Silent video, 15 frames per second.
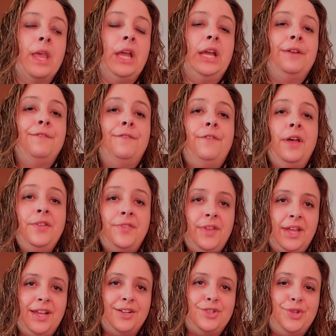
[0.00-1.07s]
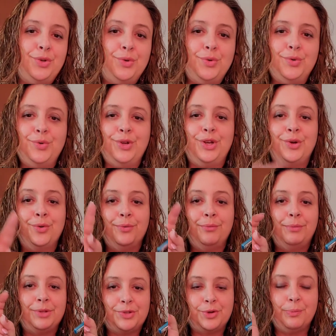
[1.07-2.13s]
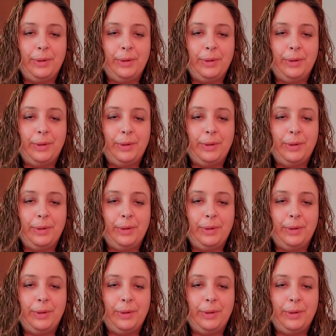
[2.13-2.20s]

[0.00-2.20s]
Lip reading: confessing to, Mr.